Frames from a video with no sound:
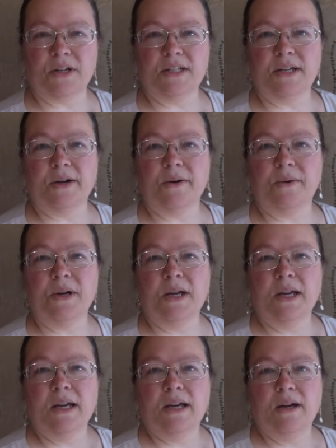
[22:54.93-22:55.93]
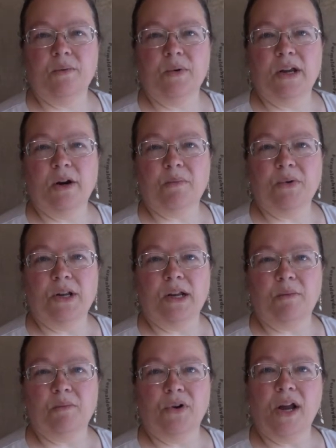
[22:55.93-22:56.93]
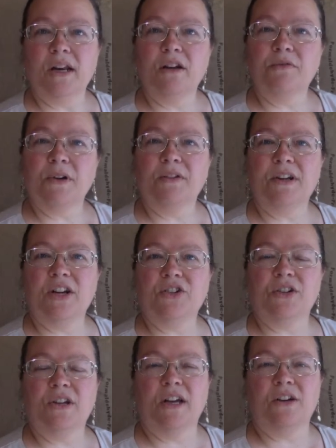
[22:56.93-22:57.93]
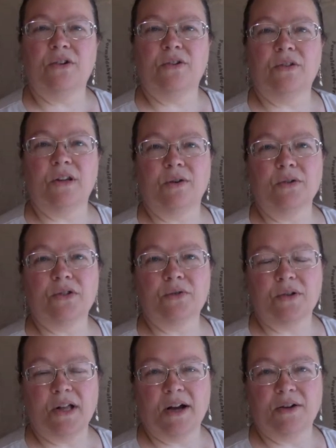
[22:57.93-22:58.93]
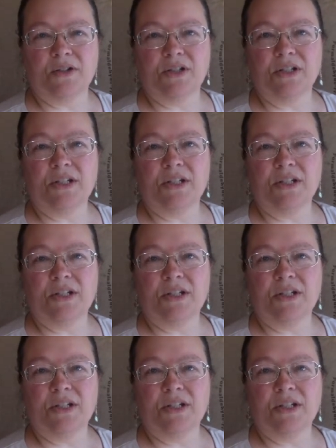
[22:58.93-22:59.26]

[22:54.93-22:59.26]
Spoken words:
So, we are putting a brand new foundation under the old schoolhouse